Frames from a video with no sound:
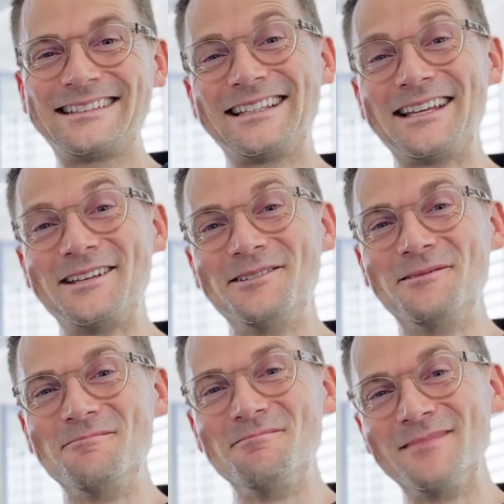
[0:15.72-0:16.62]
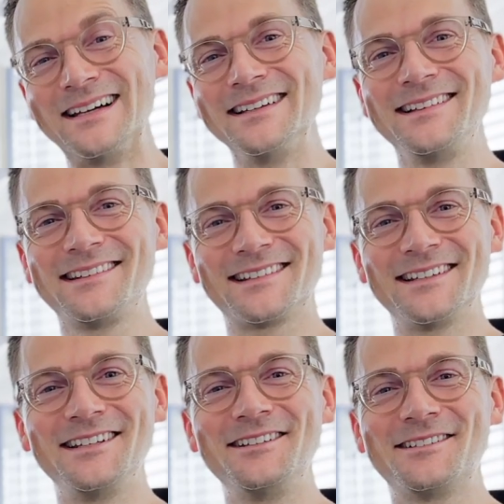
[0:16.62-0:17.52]
they might
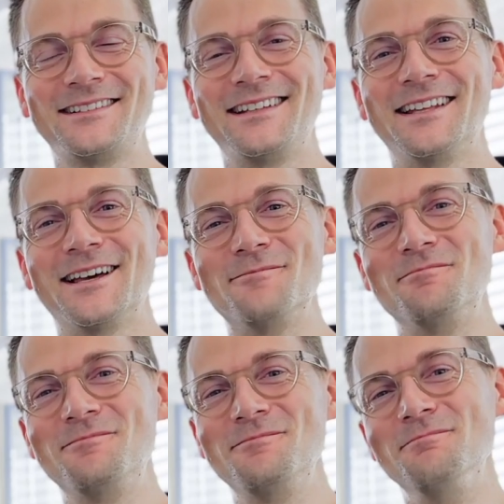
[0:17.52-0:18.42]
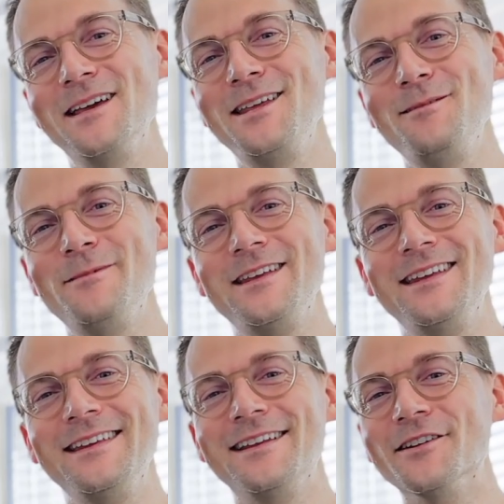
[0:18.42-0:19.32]
say that I'm
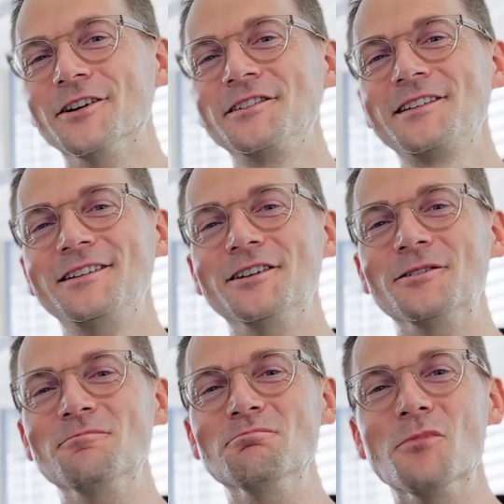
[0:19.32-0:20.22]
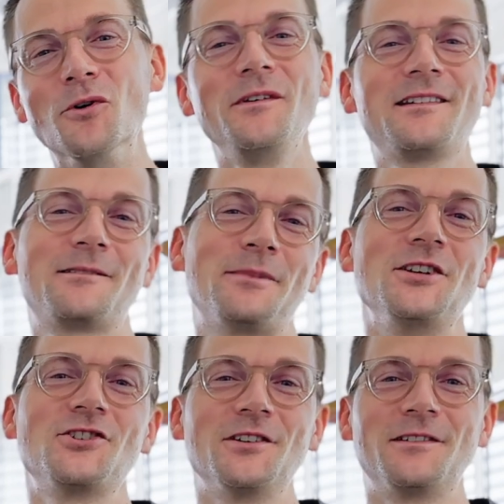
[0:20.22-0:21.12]
maybe not the most
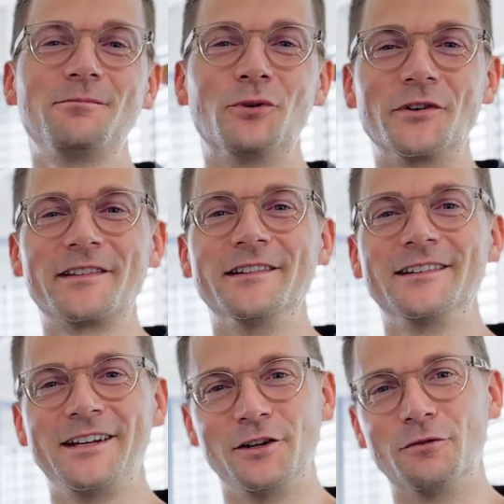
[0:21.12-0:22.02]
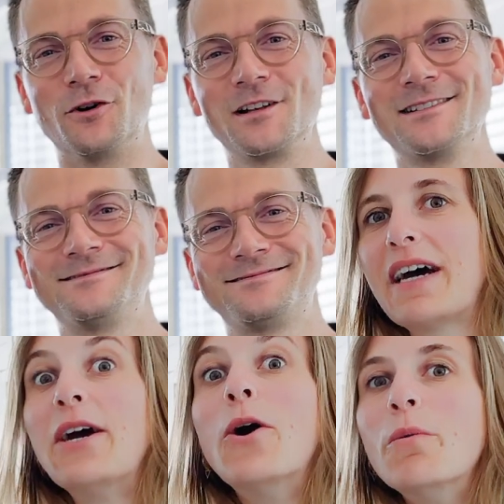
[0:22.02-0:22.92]
patient person in the world.
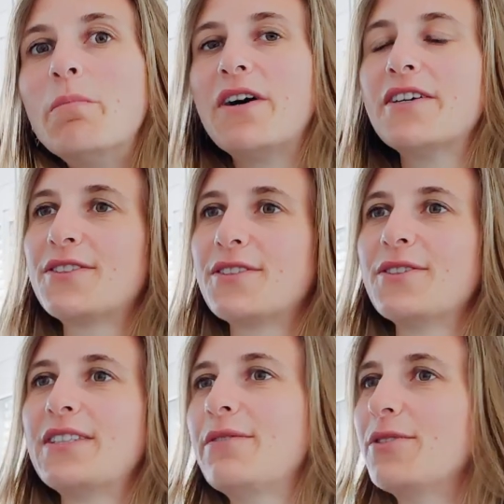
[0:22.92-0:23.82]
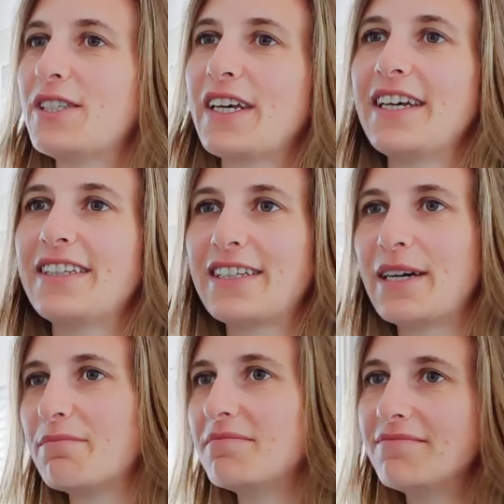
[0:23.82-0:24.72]
I hope also they would say that
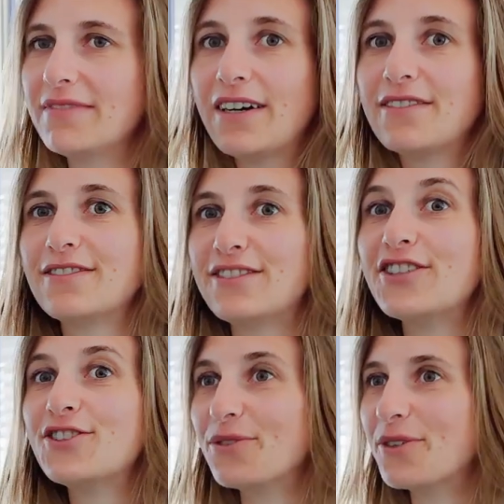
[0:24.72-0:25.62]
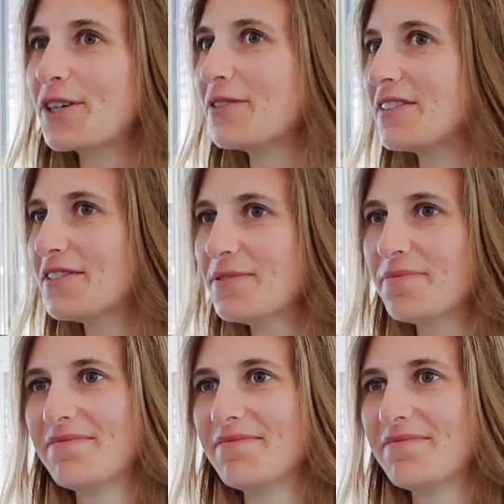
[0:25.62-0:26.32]
I'm yeah, fun to work with.